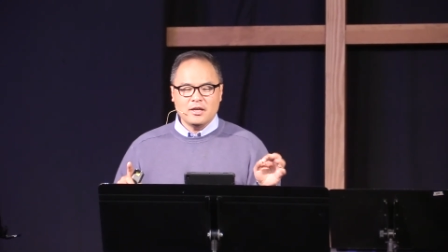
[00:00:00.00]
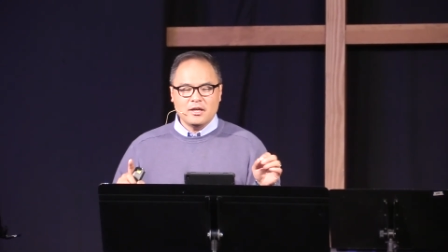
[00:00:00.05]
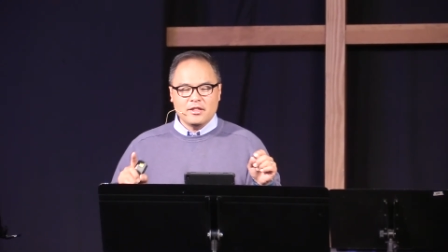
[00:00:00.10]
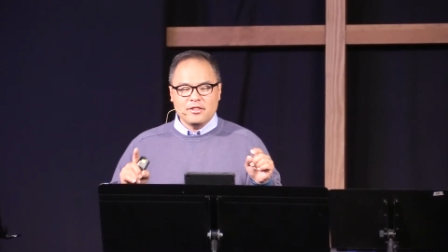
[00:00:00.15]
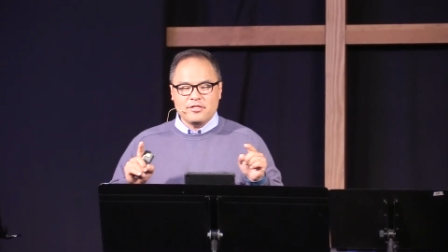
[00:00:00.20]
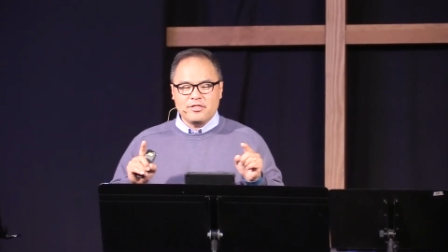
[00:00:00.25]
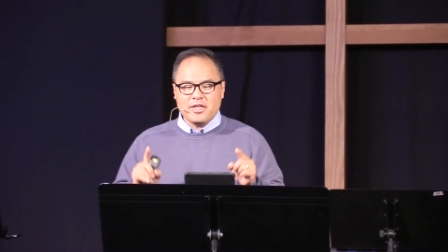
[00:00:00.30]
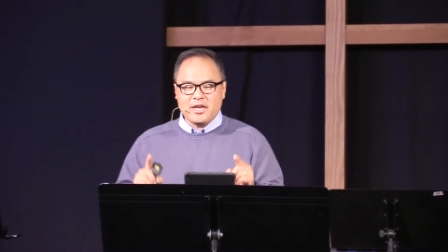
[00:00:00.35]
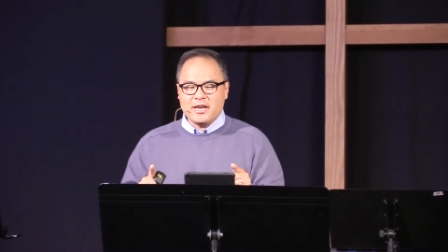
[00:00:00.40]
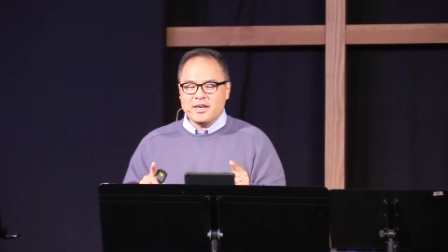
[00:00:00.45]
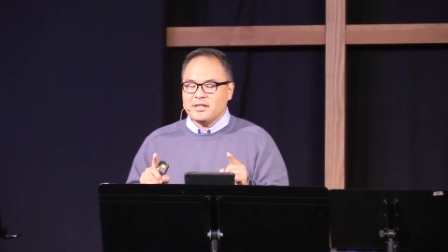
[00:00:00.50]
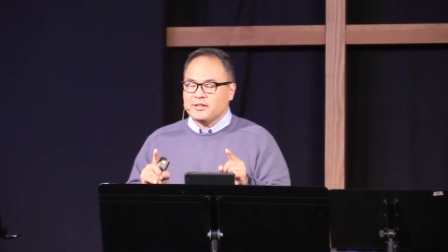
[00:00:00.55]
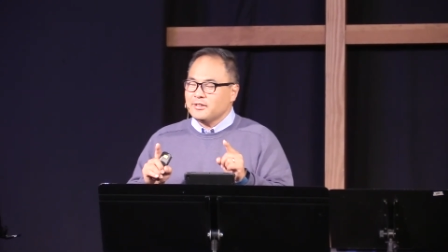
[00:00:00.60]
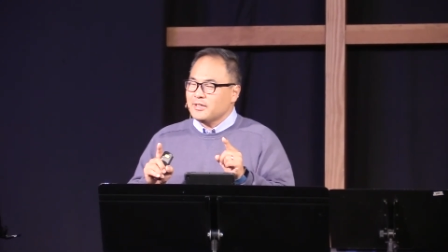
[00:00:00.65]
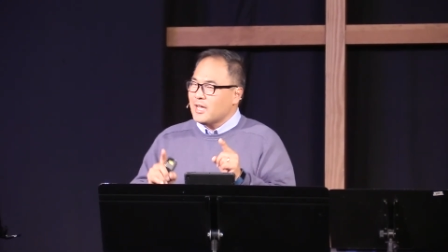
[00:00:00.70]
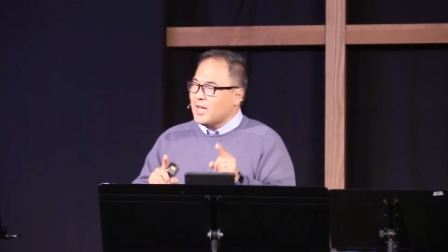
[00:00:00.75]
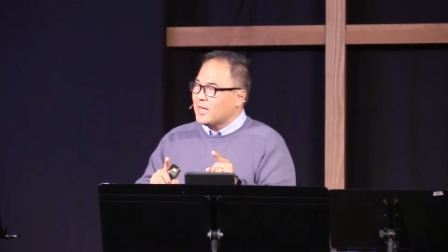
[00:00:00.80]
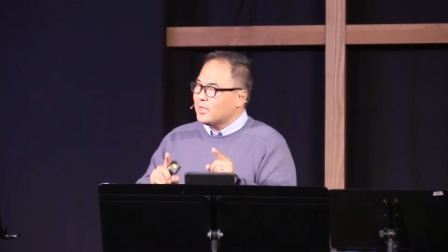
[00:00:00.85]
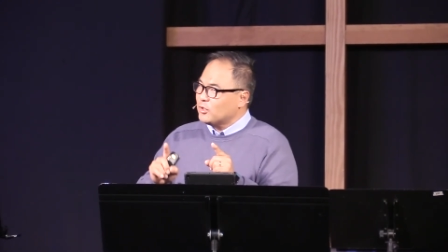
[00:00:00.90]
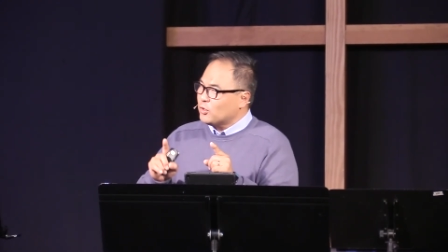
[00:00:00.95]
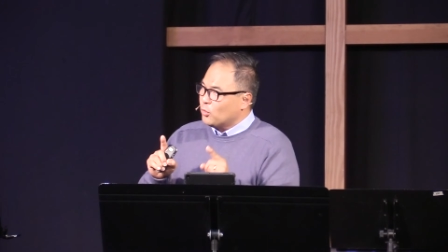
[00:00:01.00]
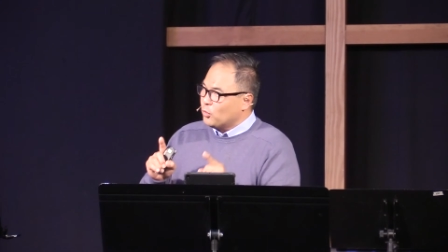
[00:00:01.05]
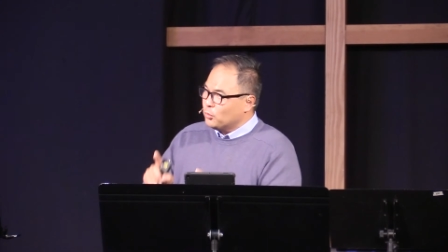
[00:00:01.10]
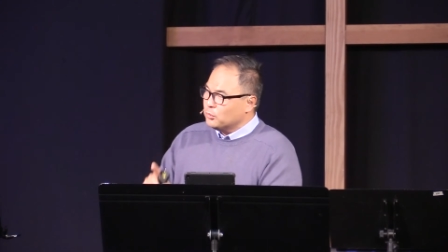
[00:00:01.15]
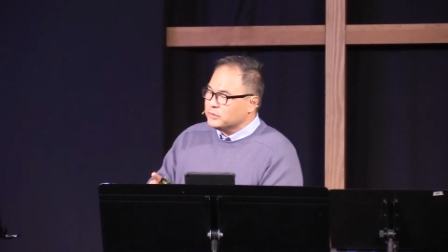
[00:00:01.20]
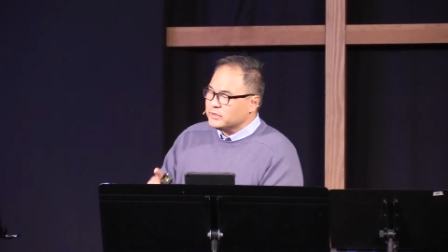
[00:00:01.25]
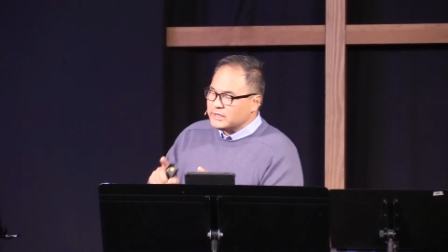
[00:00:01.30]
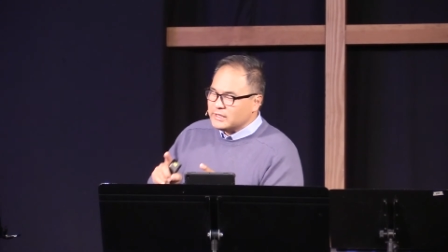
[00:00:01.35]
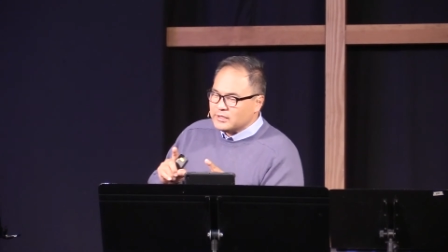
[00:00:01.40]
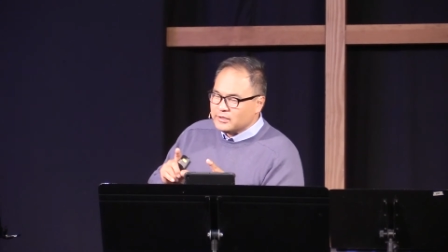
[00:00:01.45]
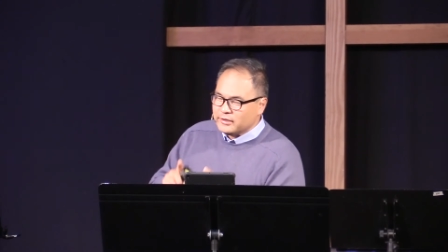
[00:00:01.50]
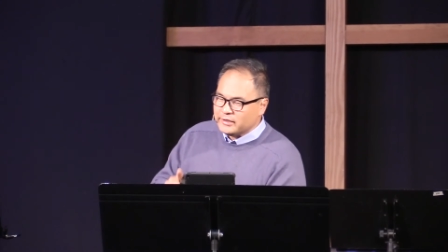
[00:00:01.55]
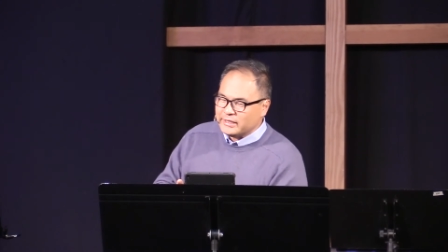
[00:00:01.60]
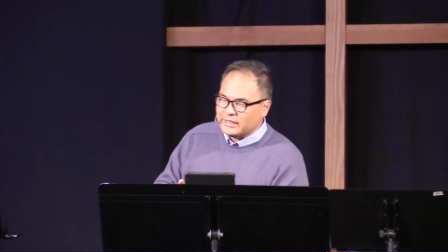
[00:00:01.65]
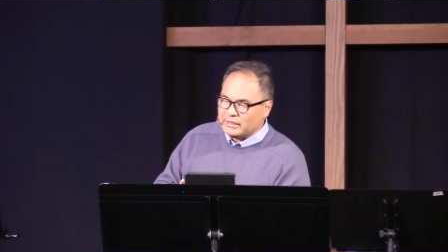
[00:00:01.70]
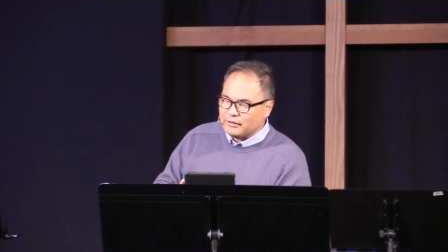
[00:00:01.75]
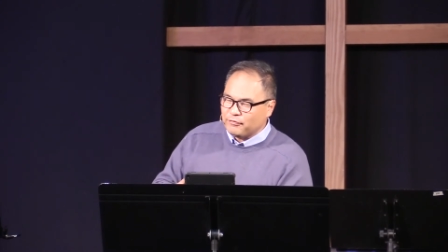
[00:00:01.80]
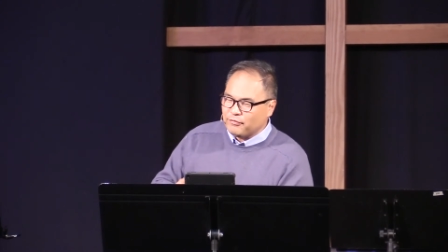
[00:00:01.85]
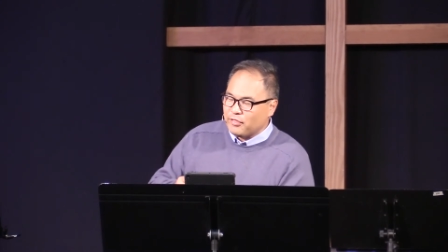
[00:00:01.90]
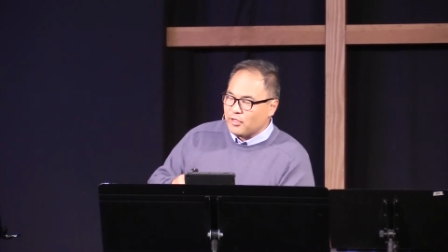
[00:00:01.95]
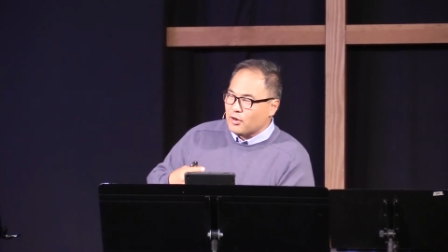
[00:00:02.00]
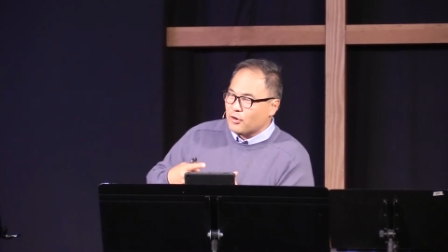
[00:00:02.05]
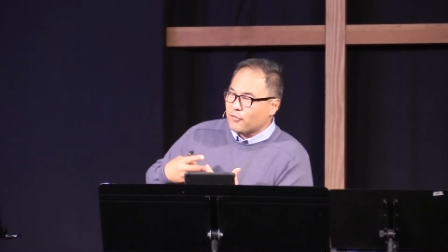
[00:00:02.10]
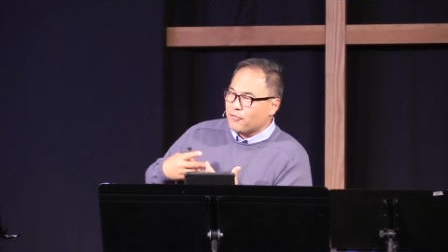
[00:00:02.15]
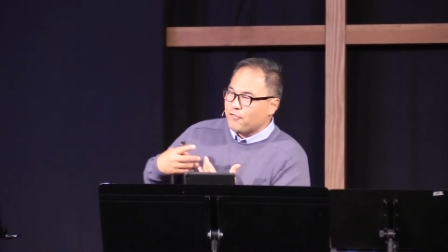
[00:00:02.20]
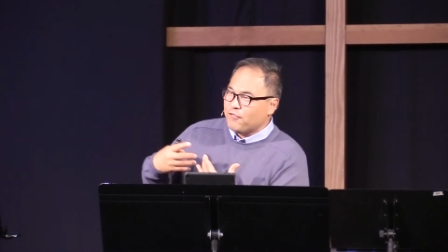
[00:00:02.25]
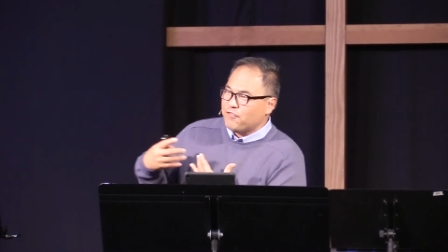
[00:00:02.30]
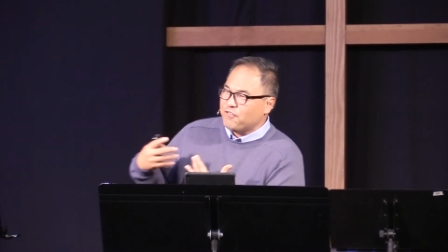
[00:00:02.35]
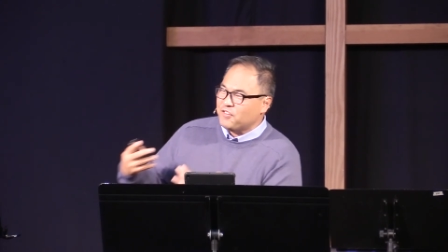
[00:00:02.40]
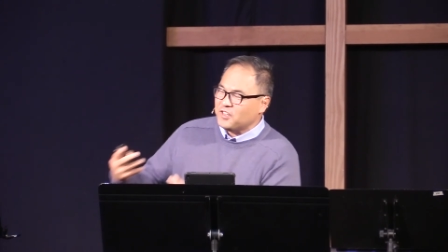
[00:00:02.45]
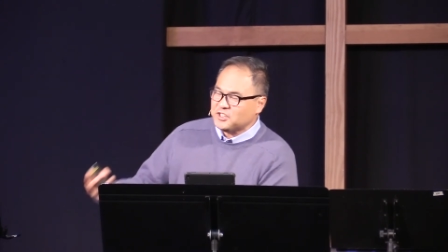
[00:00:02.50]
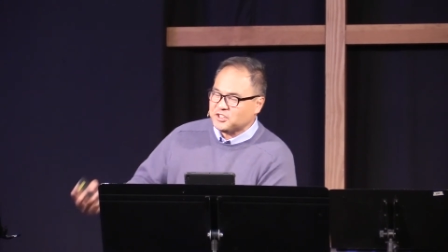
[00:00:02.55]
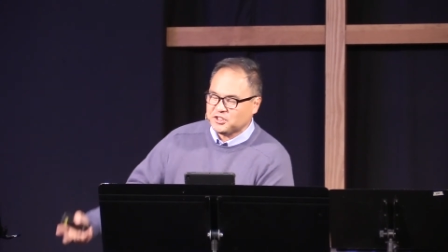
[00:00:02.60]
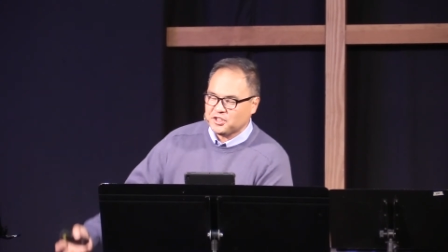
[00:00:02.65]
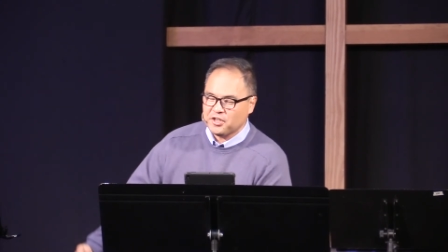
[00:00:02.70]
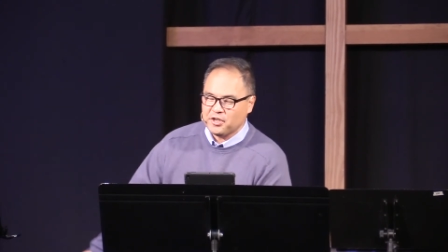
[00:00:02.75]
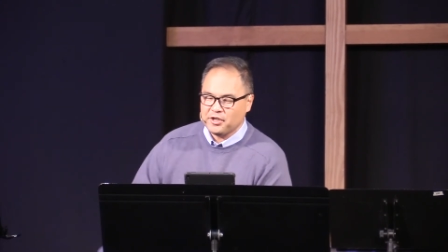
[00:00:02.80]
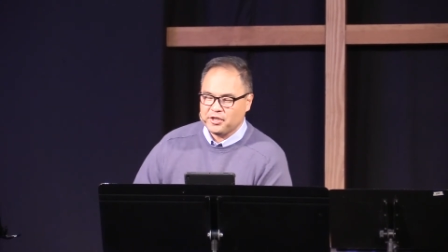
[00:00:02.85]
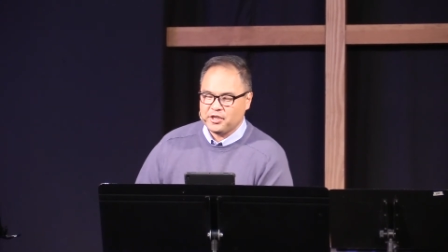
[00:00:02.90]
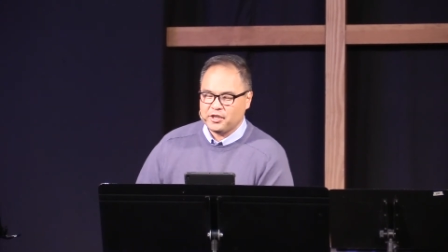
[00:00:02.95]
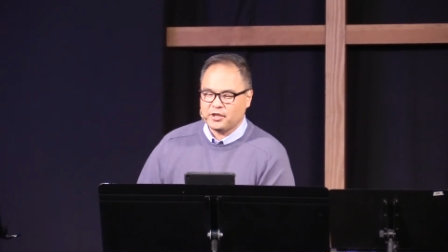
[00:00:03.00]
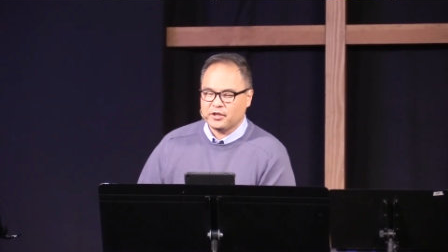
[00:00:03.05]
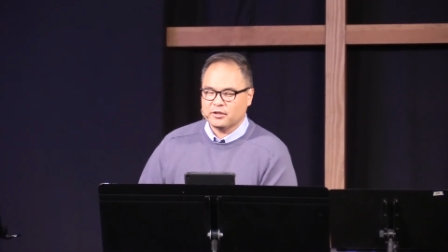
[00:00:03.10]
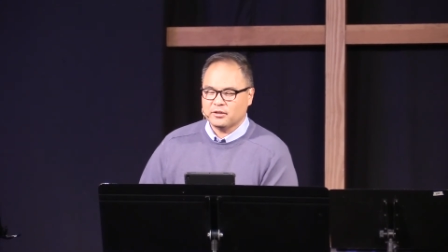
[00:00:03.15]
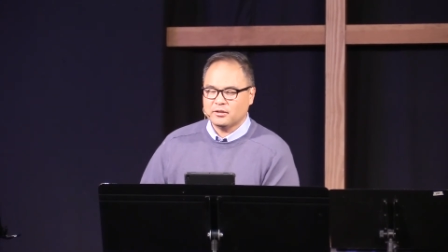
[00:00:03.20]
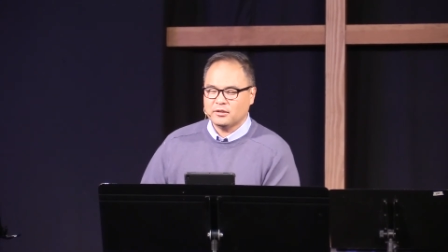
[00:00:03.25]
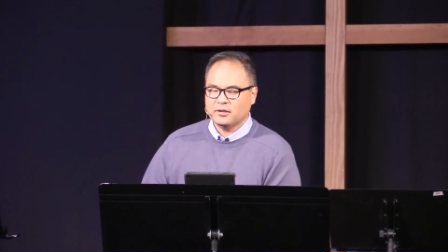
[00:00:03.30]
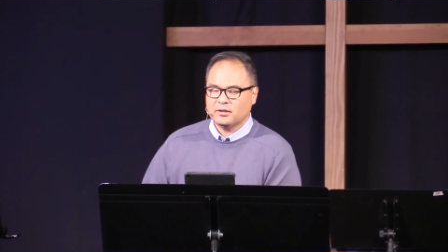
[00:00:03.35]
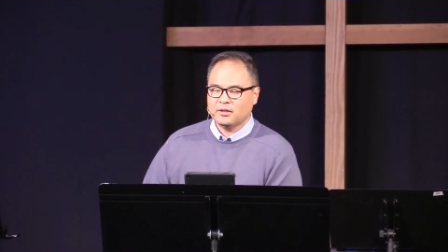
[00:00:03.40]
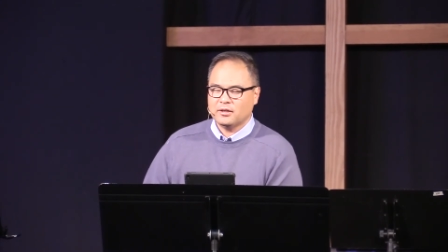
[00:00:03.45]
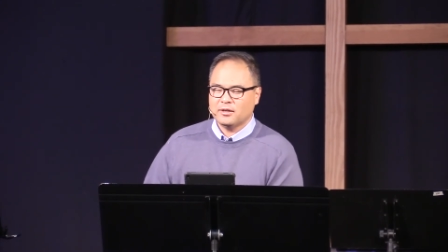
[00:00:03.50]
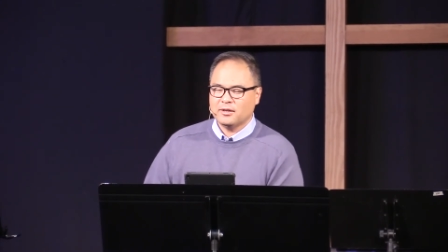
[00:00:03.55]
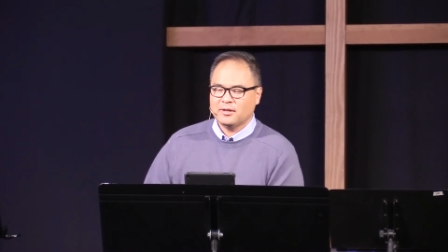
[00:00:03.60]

They not only leave their fishing gear,